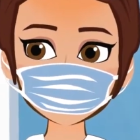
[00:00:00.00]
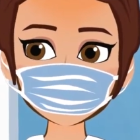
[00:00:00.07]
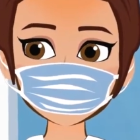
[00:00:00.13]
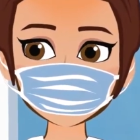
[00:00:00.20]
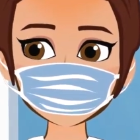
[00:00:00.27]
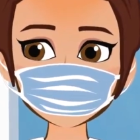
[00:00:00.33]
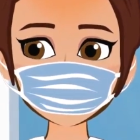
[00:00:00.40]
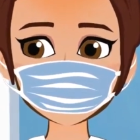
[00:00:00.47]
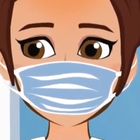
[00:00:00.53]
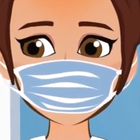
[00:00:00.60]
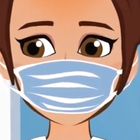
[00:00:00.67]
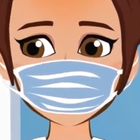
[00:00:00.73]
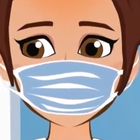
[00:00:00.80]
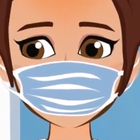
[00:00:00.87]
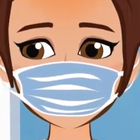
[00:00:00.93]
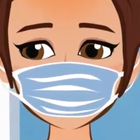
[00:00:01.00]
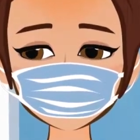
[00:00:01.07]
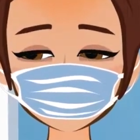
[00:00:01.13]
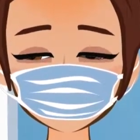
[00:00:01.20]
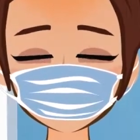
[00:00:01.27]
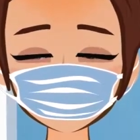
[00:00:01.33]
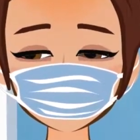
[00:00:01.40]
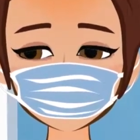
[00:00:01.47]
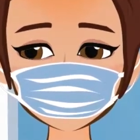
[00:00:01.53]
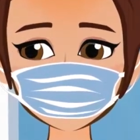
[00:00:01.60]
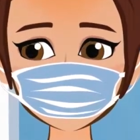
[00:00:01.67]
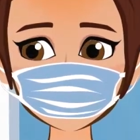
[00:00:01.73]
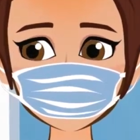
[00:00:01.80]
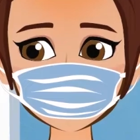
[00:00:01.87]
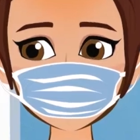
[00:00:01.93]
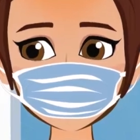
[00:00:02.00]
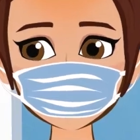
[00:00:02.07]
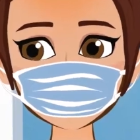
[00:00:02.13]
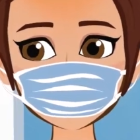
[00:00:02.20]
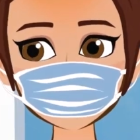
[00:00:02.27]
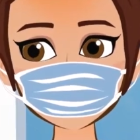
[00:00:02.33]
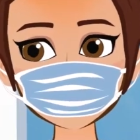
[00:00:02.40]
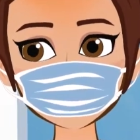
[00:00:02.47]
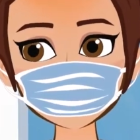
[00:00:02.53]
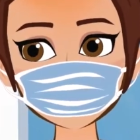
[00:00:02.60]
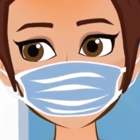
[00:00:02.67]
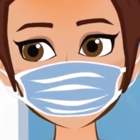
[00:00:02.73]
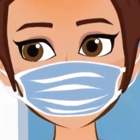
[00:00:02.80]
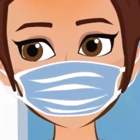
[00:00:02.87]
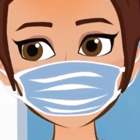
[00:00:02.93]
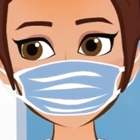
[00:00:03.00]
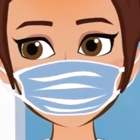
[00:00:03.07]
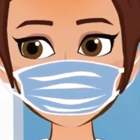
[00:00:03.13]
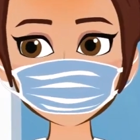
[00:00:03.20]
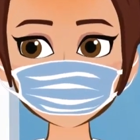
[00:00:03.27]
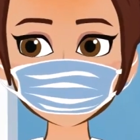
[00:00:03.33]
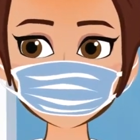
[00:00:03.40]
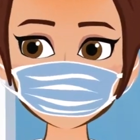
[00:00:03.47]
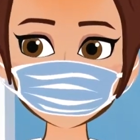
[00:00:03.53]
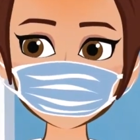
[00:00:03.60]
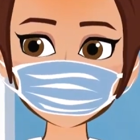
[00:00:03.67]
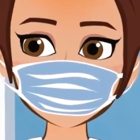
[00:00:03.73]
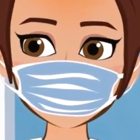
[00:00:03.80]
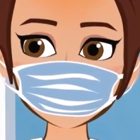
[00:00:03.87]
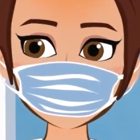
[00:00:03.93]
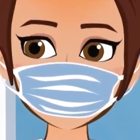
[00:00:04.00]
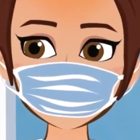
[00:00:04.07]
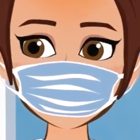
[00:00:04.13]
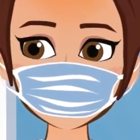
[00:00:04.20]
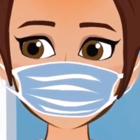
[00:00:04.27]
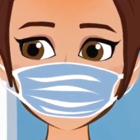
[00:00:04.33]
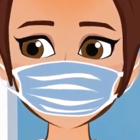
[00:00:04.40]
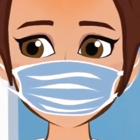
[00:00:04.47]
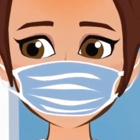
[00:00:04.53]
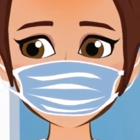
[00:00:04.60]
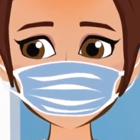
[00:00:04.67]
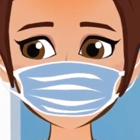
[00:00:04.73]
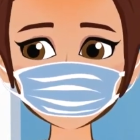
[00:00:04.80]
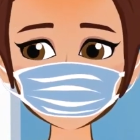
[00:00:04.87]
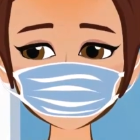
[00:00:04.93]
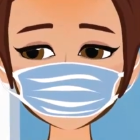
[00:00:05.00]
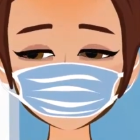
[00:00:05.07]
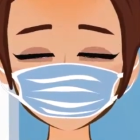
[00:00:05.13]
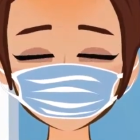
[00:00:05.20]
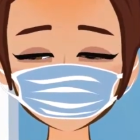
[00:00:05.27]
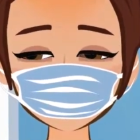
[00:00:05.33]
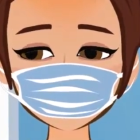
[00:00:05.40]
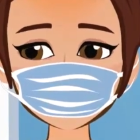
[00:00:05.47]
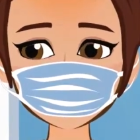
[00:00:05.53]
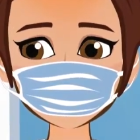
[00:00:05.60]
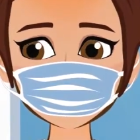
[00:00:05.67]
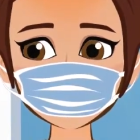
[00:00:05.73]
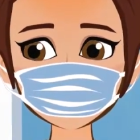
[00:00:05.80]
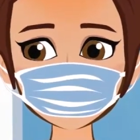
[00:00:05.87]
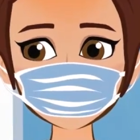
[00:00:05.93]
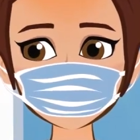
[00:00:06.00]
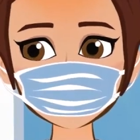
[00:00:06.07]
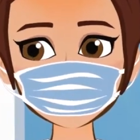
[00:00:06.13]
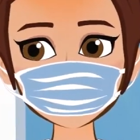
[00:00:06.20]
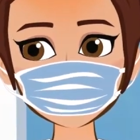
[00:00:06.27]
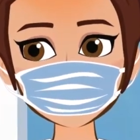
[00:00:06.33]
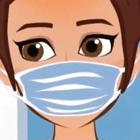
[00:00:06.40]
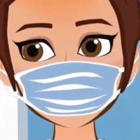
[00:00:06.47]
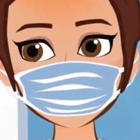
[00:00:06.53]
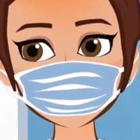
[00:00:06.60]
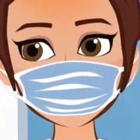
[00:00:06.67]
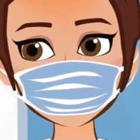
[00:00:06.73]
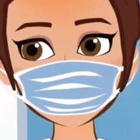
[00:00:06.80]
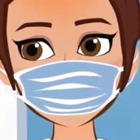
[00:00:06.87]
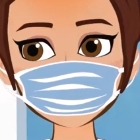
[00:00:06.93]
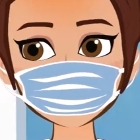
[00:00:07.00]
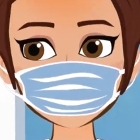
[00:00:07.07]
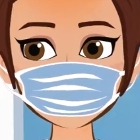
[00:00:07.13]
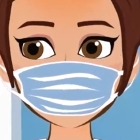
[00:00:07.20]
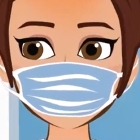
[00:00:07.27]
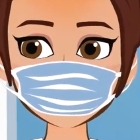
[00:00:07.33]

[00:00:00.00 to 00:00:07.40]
It was the gang. They apologized for making fun of me and asked me to forgive them. They said they didn't know that I worked at a hospital.